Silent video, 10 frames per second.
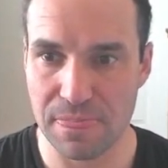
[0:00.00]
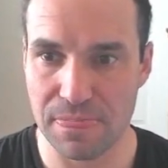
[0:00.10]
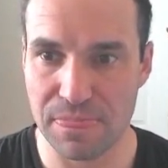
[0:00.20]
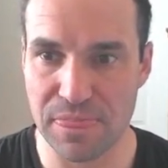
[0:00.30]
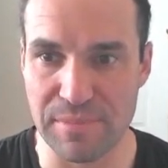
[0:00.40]

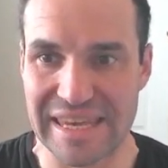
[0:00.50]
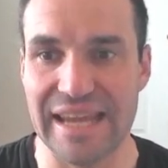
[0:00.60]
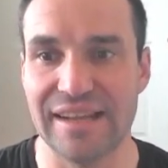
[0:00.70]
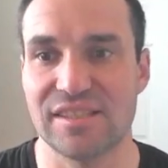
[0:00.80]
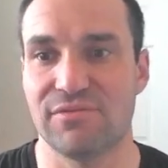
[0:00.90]
the
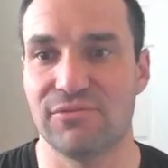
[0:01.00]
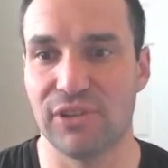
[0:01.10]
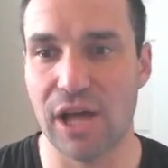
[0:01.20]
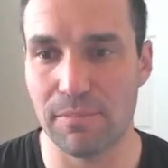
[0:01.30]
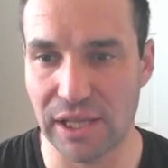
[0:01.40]
mechanics of
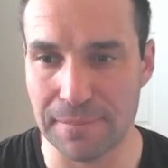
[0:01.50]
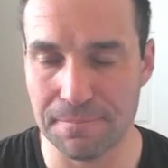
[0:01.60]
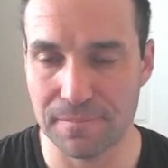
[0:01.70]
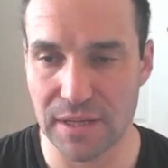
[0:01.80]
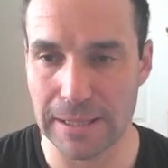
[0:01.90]
flop play.
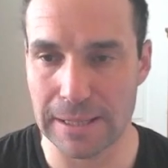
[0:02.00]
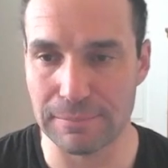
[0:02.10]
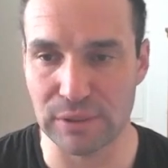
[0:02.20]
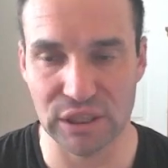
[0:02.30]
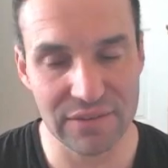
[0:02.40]

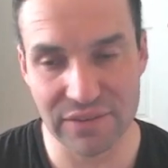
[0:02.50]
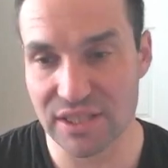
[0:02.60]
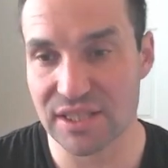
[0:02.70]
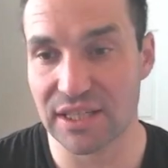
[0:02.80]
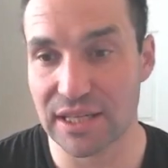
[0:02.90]
A lot of it
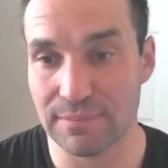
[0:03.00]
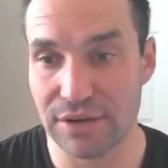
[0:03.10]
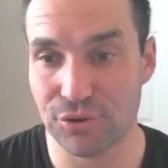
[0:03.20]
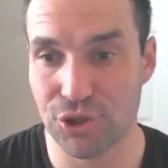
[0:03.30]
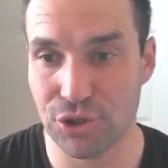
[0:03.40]
is going to come
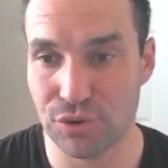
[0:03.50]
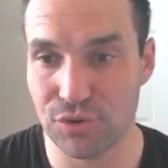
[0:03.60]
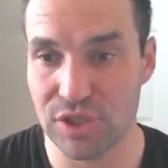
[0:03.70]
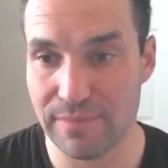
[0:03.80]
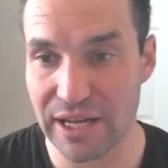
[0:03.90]
down to
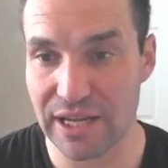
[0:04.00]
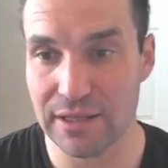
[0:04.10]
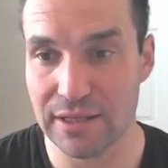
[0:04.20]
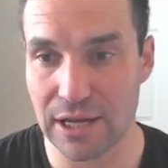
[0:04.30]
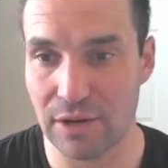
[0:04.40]
c-betting,
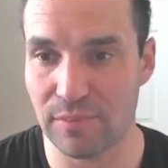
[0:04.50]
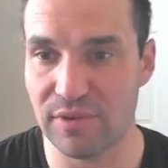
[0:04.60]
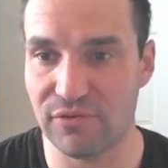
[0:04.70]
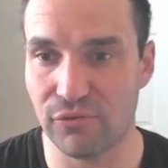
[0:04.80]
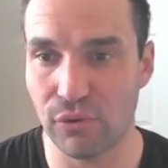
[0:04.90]
but
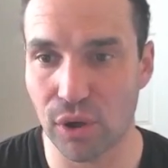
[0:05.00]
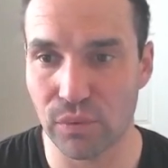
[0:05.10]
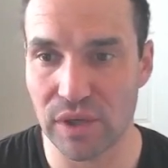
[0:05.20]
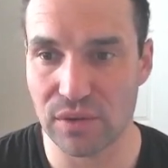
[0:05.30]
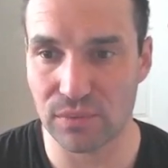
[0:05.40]
before
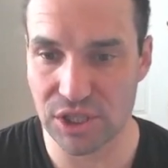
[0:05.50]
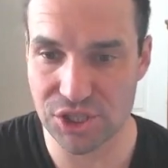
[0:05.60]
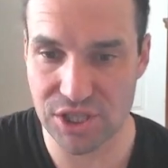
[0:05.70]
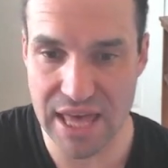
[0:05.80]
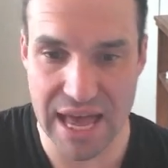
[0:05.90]
we
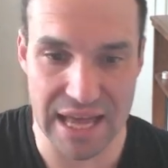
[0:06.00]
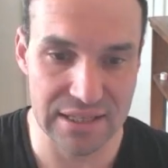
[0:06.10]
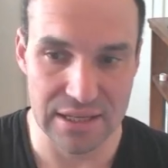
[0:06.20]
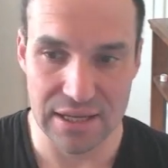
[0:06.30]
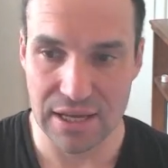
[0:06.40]
reach that,
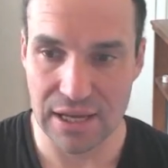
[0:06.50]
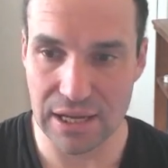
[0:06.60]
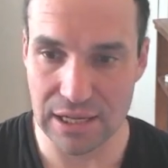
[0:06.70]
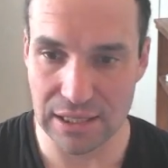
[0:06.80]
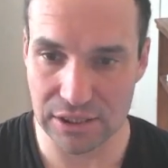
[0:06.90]

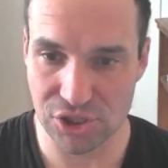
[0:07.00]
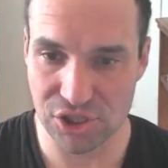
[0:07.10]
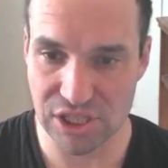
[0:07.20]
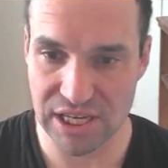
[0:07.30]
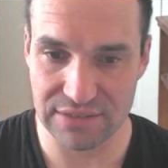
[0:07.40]
let's
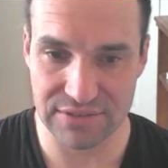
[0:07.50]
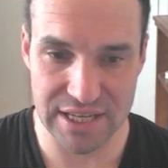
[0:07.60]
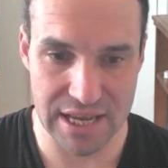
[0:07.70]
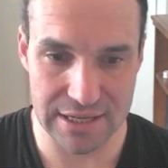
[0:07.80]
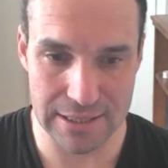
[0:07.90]
just kind of
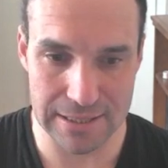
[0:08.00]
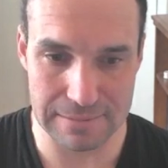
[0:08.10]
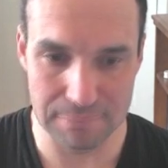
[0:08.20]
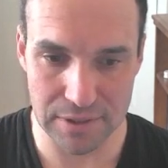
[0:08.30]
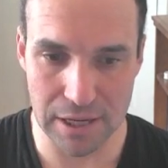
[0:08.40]
take
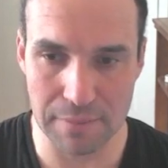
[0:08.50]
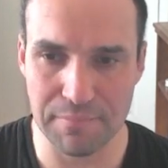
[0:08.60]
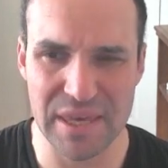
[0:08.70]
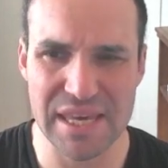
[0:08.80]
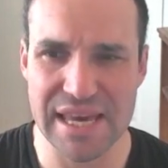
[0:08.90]
a
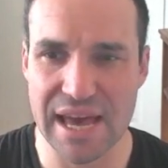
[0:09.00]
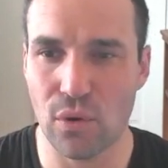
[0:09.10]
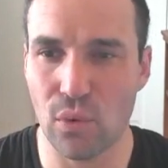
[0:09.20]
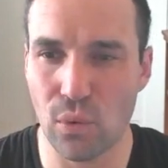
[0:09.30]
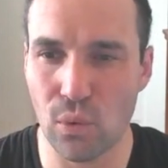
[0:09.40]
peek
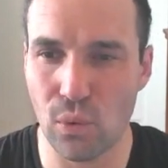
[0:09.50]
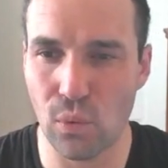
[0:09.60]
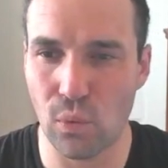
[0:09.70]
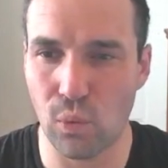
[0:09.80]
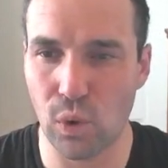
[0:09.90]
at
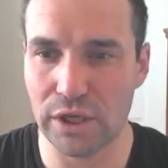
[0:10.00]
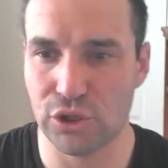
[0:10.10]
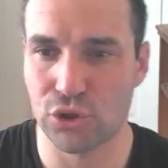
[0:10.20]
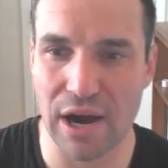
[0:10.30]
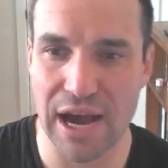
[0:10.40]
what
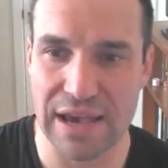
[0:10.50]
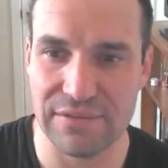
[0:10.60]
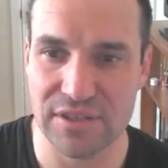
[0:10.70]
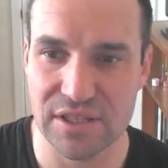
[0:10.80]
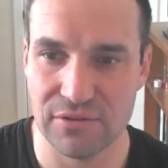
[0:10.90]

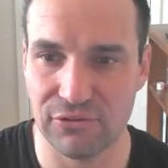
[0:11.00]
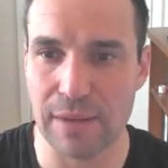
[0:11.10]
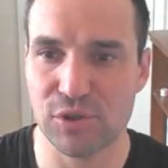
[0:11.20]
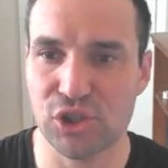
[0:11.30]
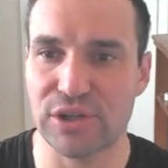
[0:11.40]
drives
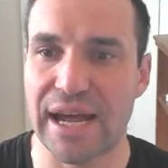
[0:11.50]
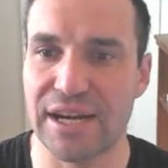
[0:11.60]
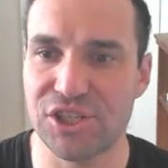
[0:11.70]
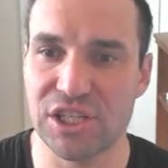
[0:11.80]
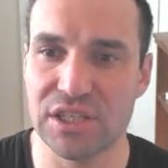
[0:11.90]
flop
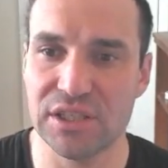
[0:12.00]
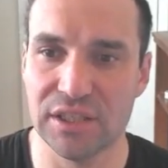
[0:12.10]
strategy,